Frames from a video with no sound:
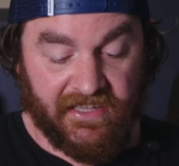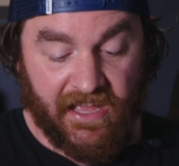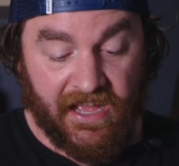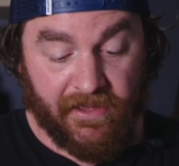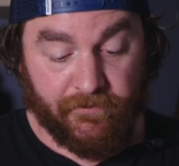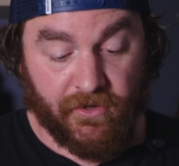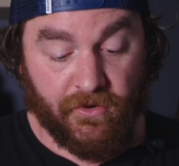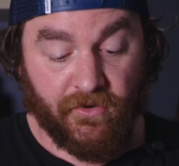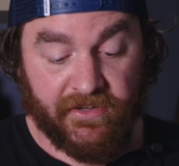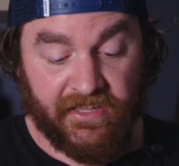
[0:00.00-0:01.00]

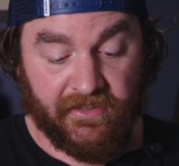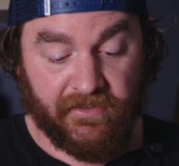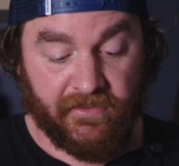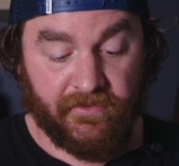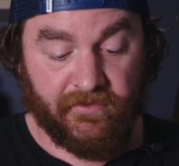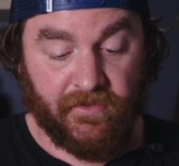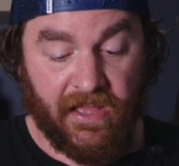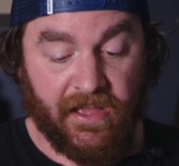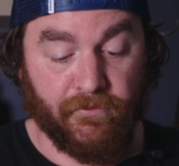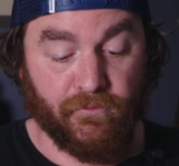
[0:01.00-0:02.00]
Recording
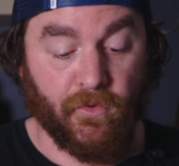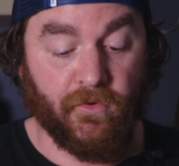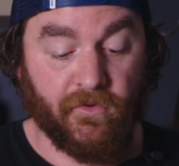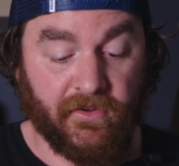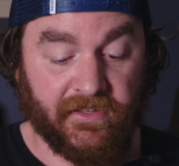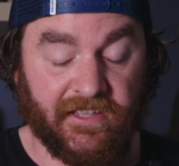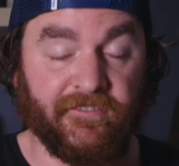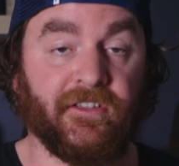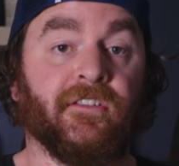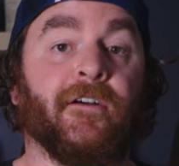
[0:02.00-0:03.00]
RAW
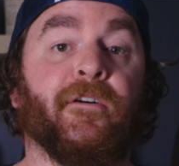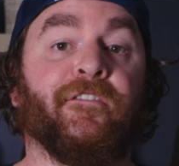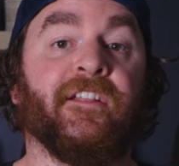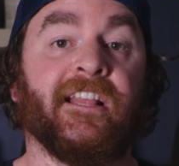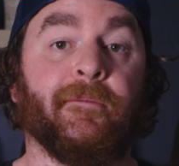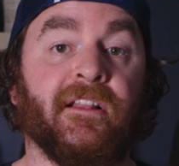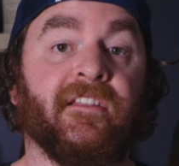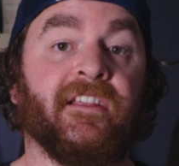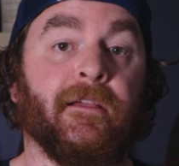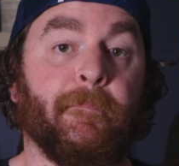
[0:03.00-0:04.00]
gives you a lot more
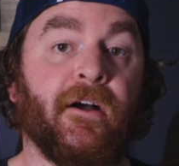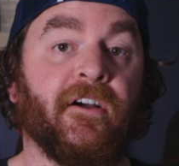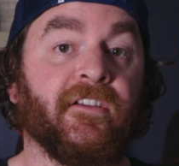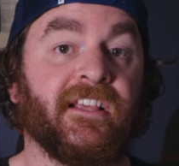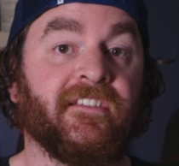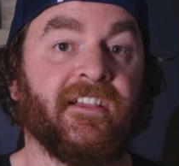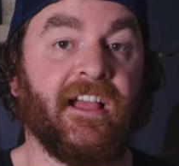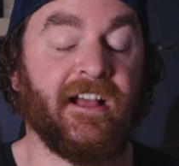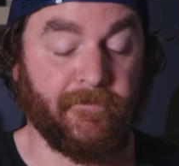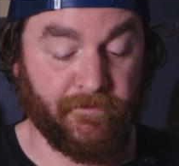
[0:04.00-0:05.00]
flexibility in post.
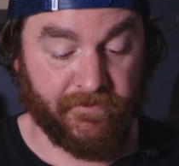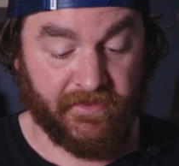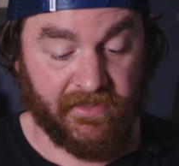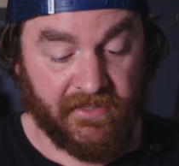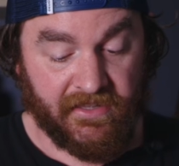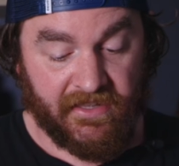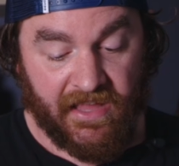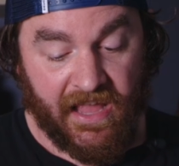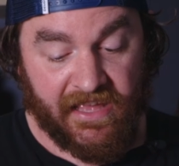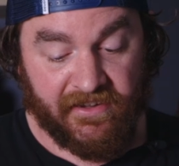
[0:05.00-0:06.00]

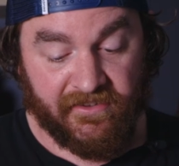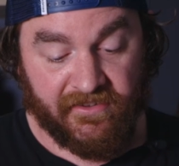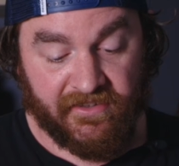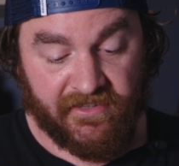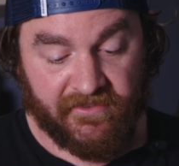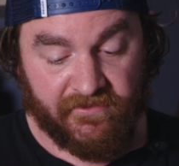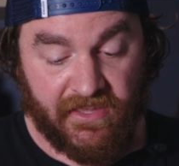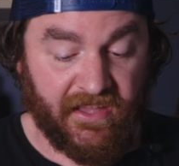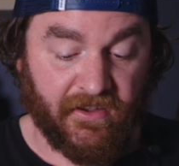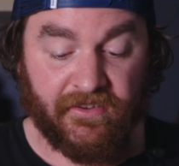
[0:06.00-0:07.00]
And
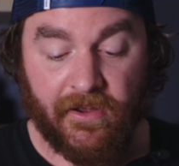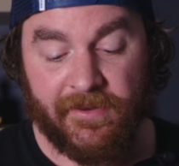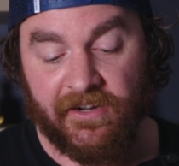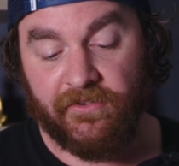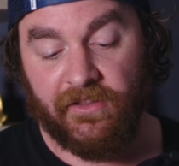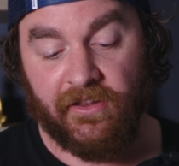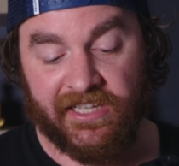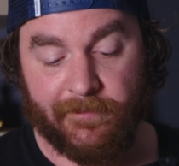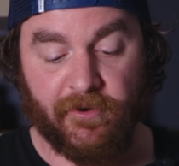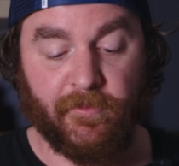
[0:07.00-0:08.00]
yeah, I'll
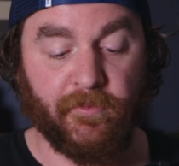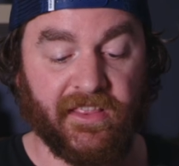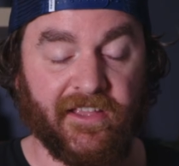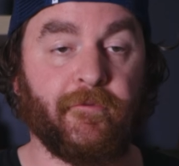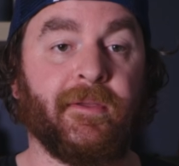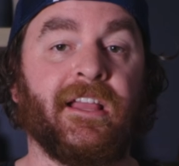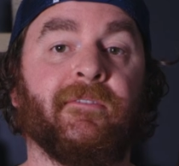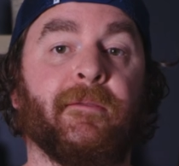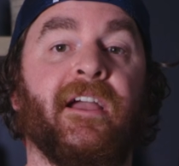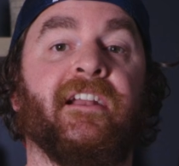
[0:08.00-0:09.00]
experiment with it. If it
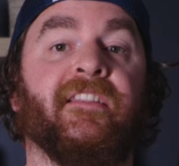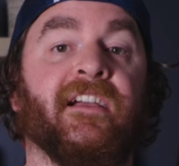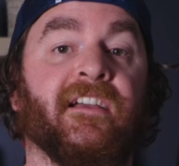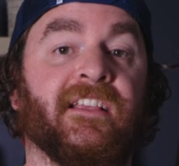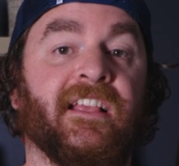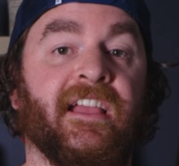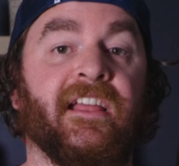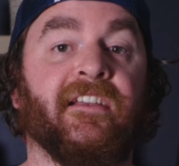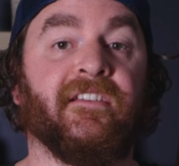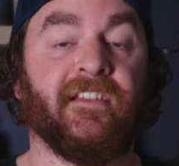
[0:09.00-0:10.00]
becomes a pain in the ass
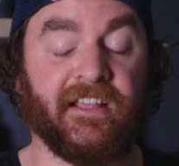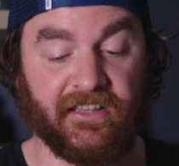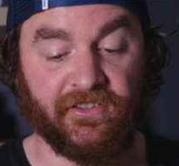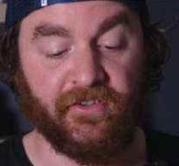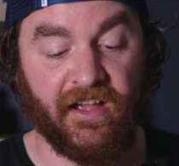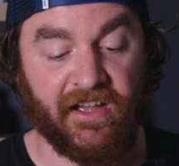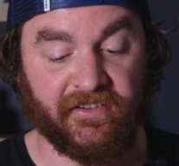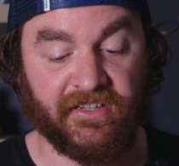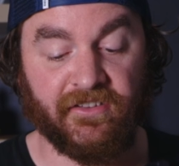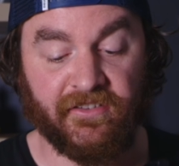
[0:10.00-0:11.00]
and it's too
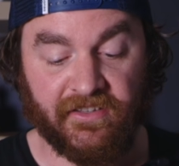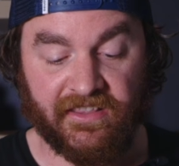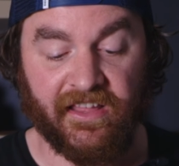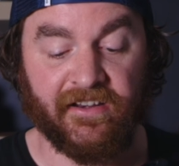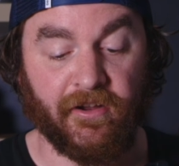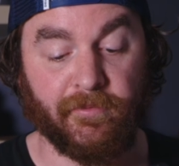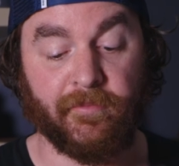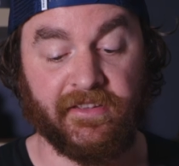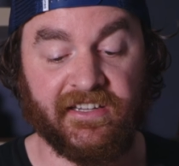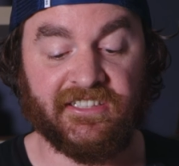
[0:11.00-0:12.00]
hard to use, then I'll
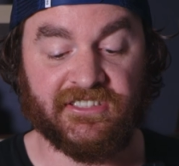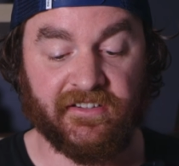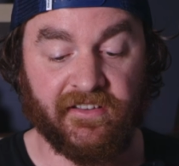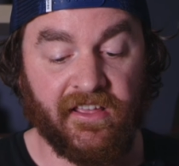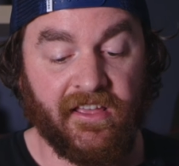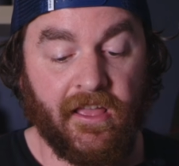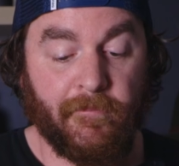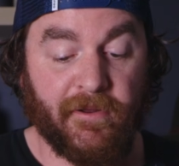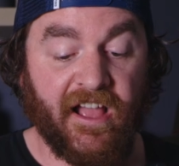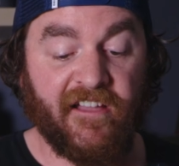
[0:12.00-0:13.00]
probably ditch it.
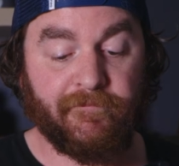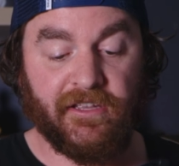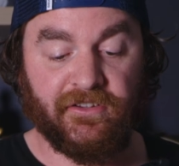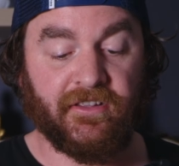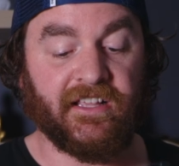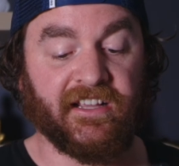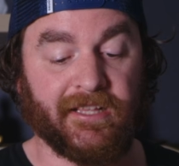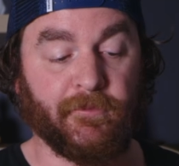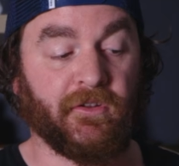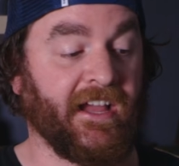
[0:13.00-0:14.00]
But I have been using a
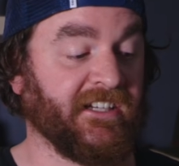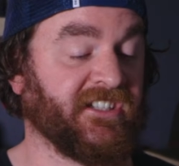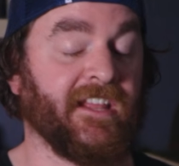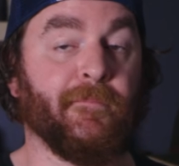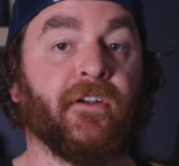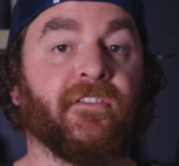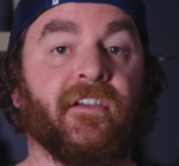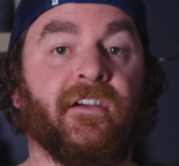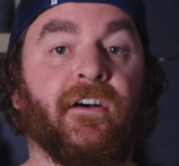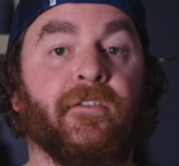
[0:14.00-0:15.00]
small HD
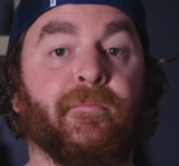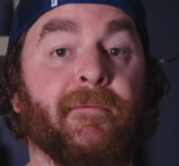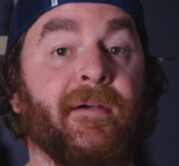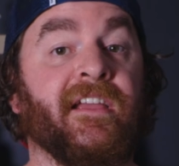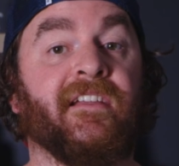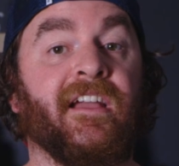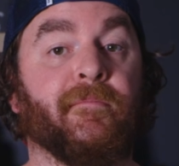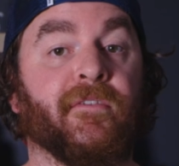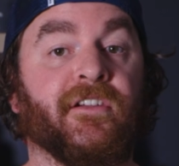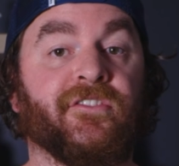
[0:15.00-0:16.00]
monitor on my main
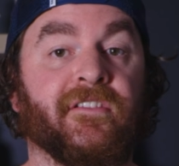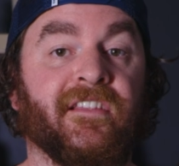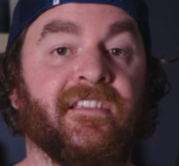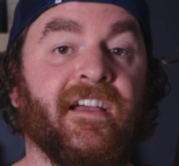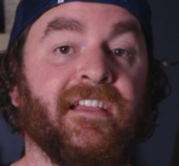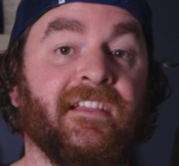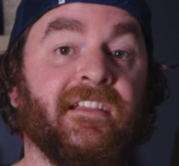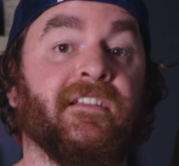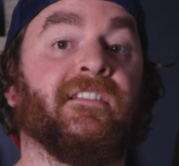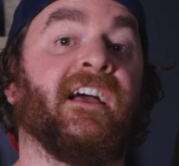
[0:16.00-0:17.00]
camera during the
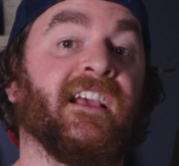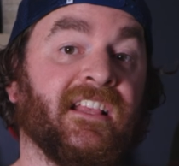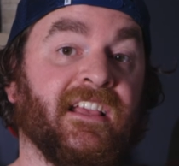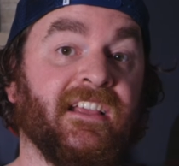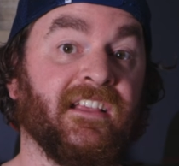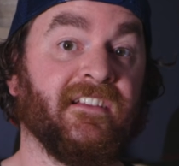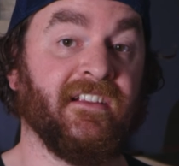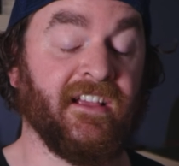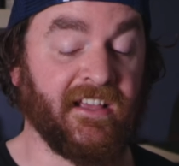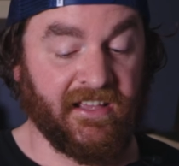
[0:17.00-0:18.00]
day last
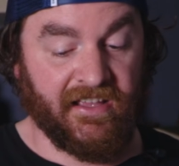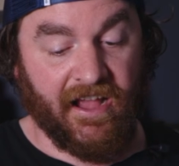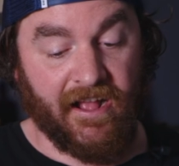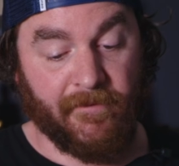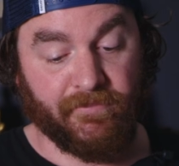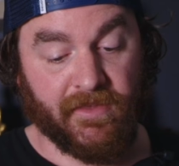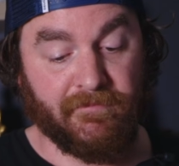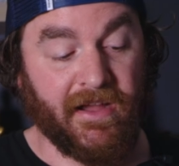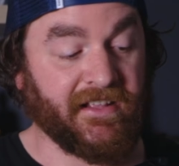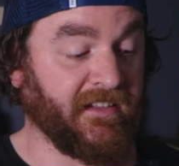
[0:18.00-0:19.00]
season,
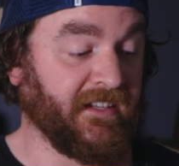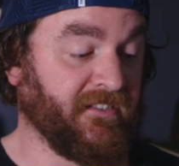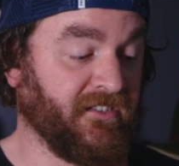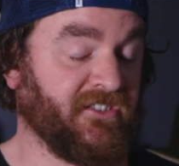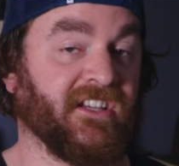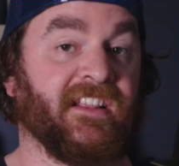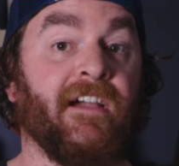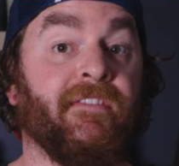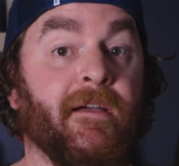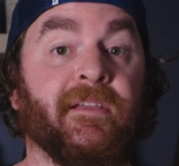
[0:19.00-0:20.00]
mainly just to
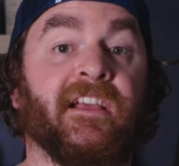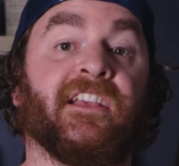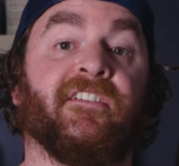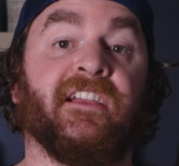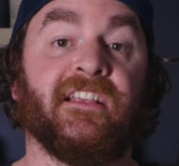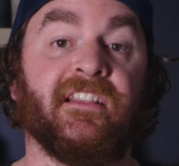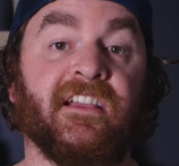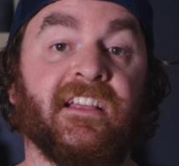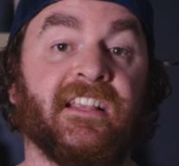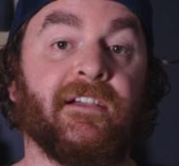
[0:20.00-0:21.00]
have that bigger screen so that
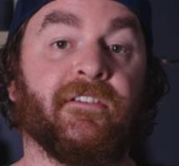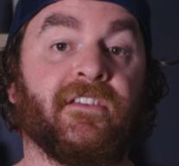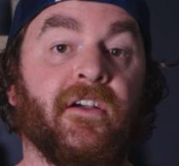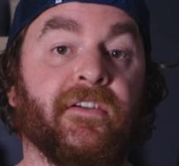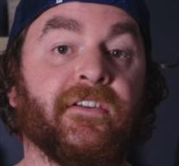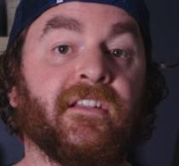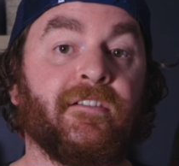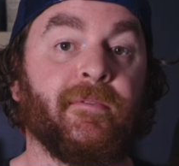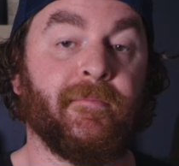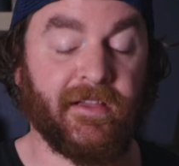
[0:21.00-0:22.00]
you can see what's going on a
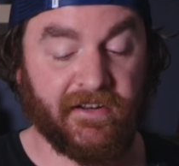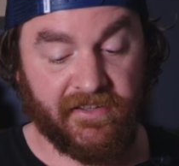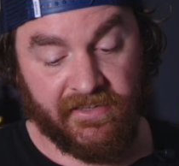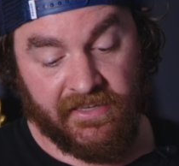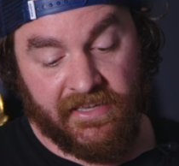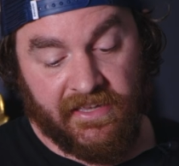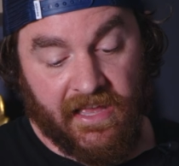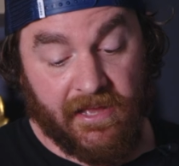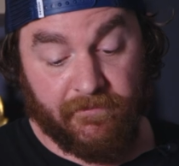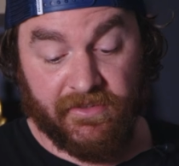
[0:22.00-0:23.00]
little bit better.
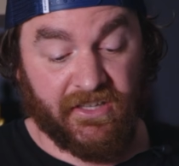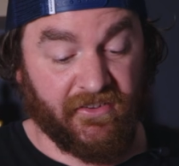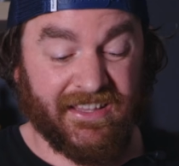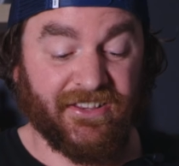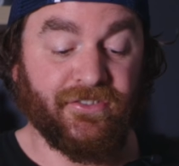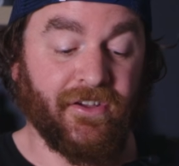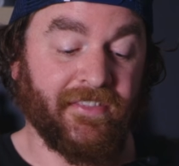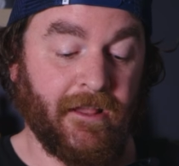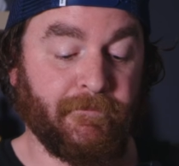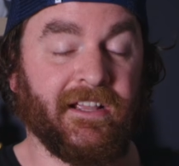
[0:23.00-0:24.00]
So it's
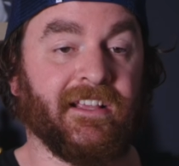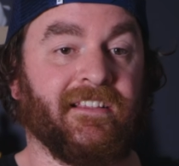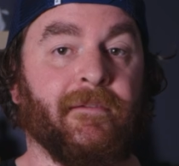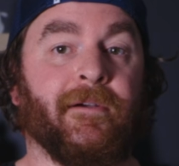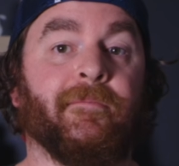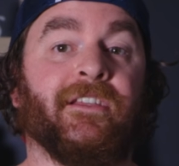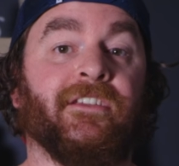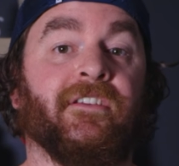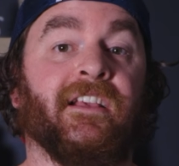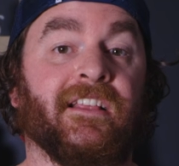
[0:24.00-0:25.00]
not that big a step up to
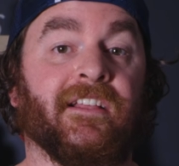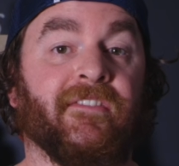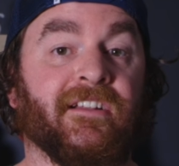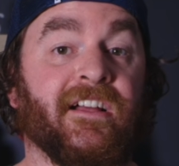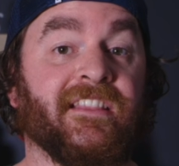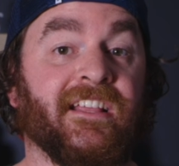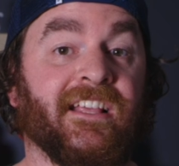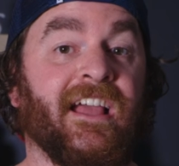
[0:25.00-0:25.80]
using something like this.